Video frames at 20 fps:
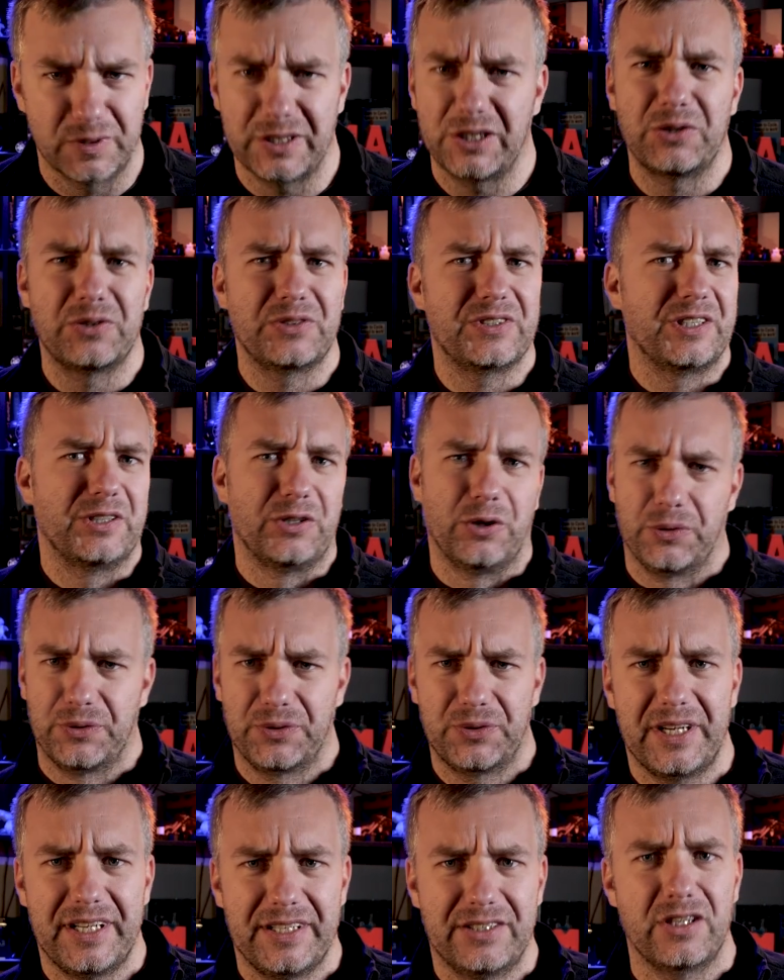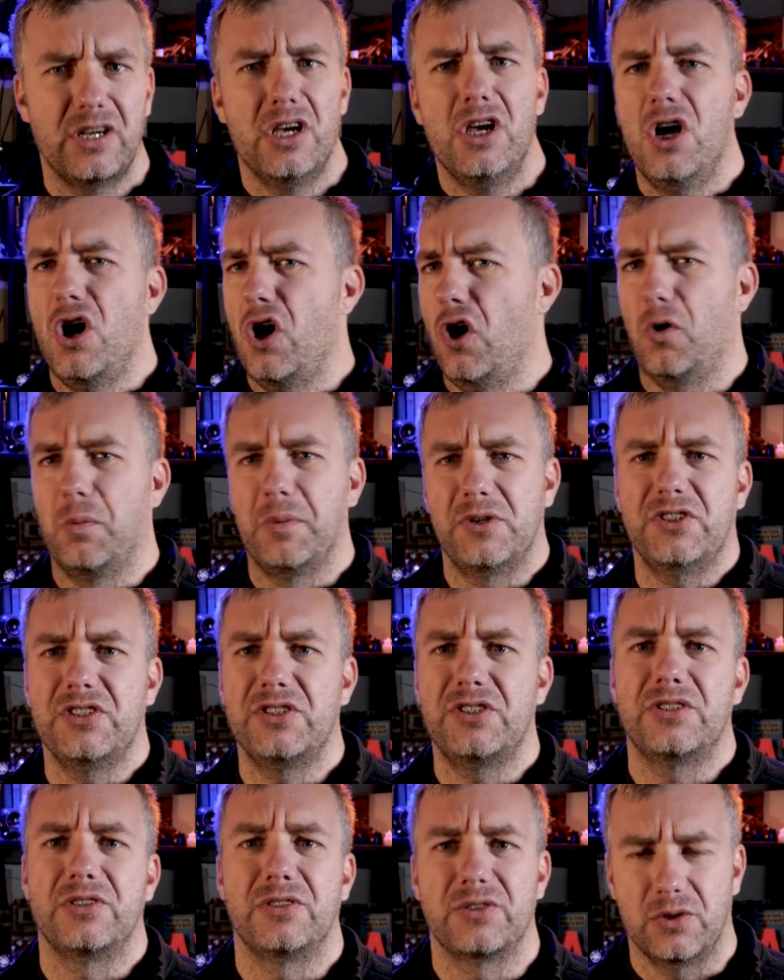whether using NodeRED, Home
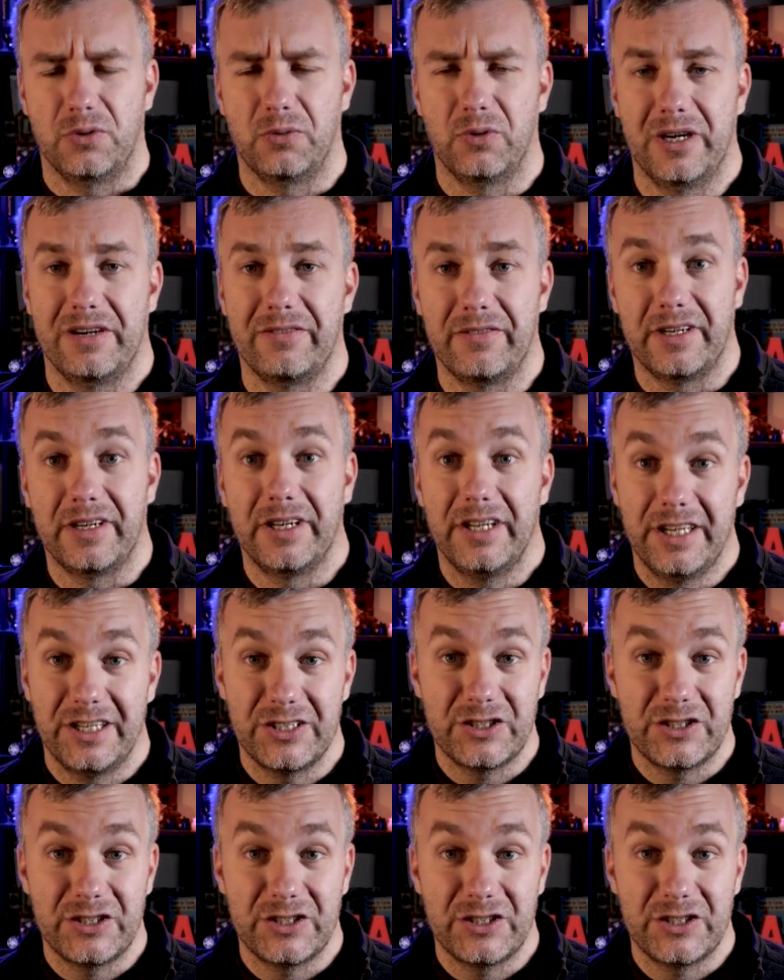Assistant or whatever.